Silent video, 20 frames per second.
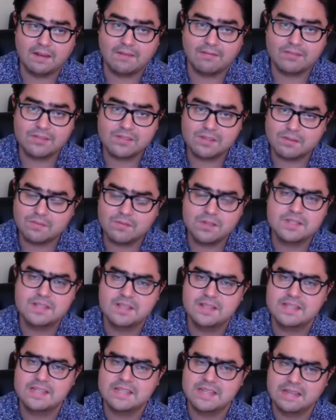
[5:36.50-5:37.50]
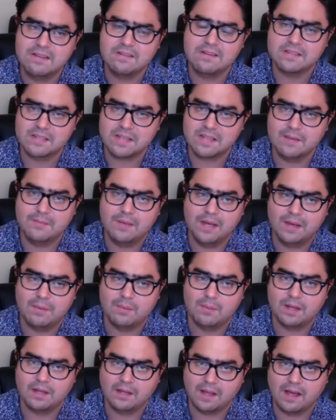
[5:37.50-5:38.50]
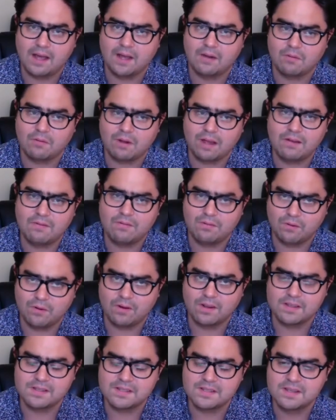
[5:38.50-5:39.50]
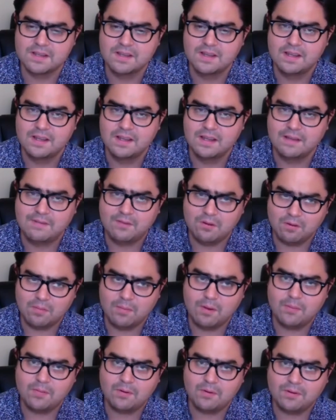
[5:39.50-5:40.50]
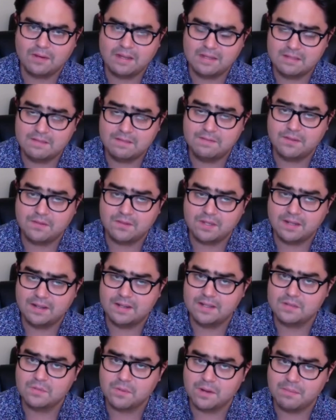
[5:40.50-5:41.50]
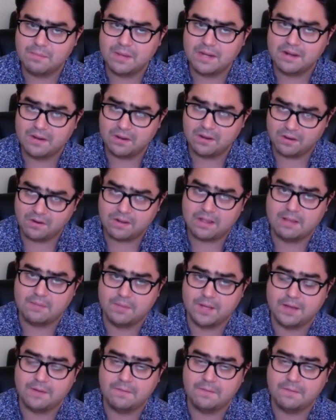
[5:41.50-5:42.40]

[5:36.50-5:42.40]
for some reason this year has come up a lot, right, for us. If you remember, 1959 is when Ben-Hur came out.